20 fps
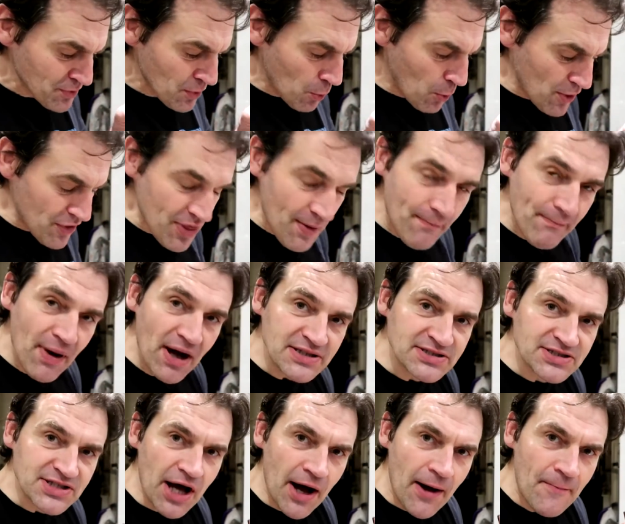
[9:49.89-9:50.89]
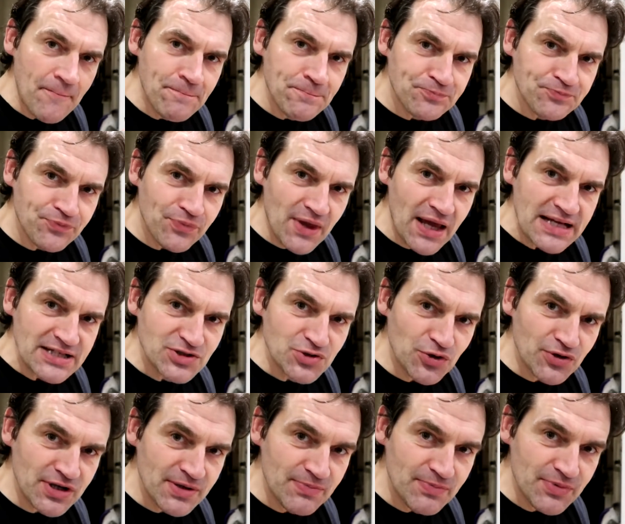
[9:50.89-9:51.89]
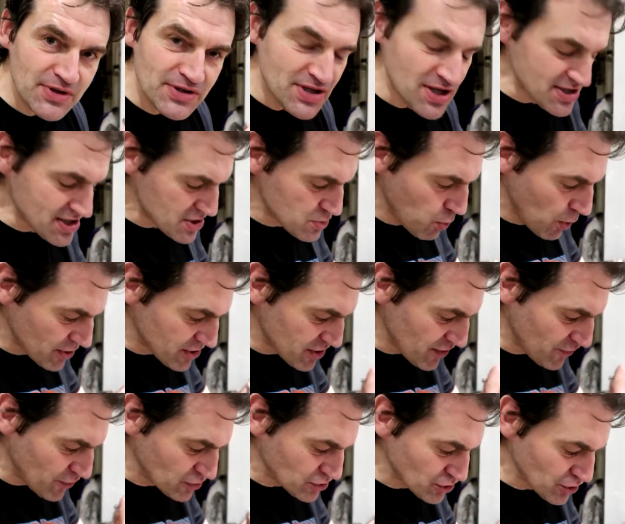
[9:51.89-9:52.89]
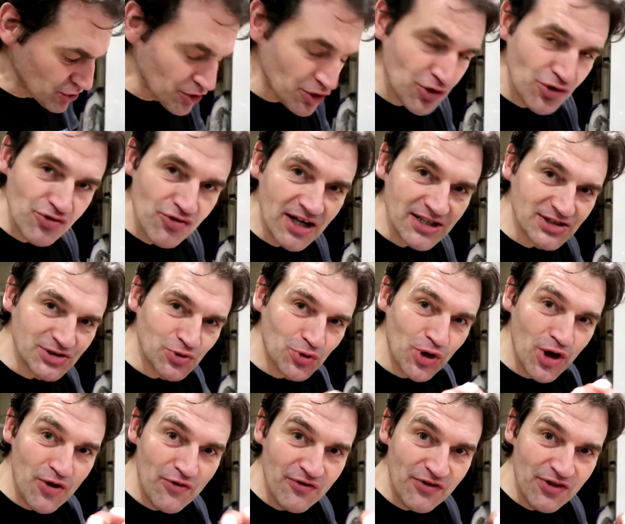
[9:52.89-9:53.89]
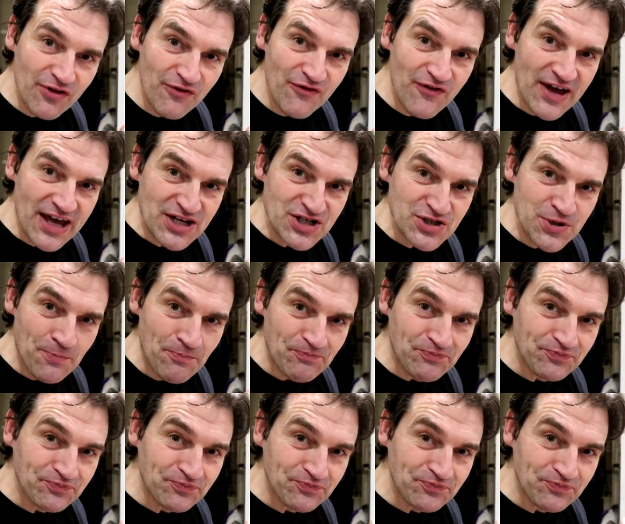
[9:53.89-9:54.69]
with the butter, it sort of does this wonderful sort of crust all over the fish.